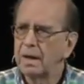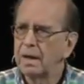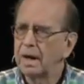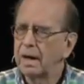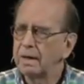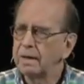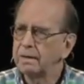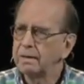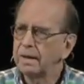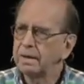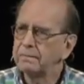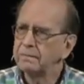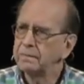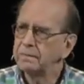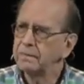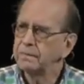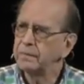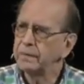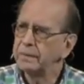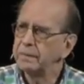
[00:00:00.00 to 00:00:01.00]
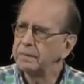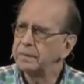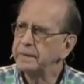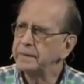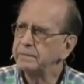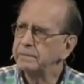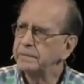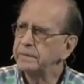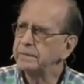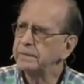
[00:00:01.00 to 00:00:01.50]
I
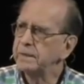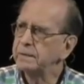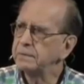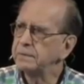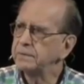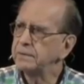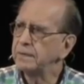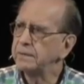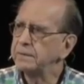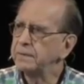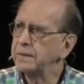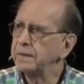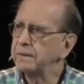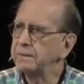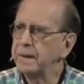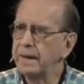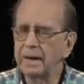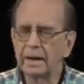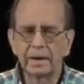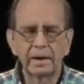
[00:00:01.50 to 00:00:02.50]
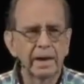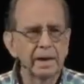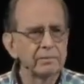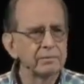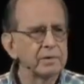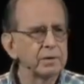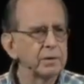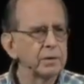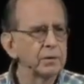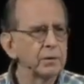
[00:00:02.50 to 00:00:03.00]
remembered there was something had
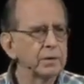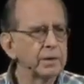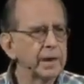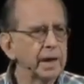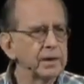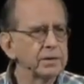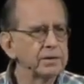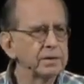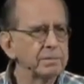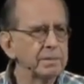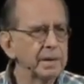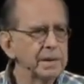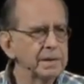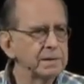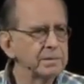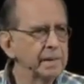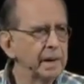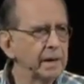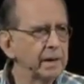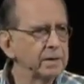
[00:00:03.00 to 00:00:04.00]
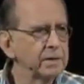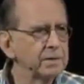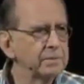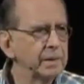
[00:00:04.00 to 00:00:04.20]
to do with acid-base balance,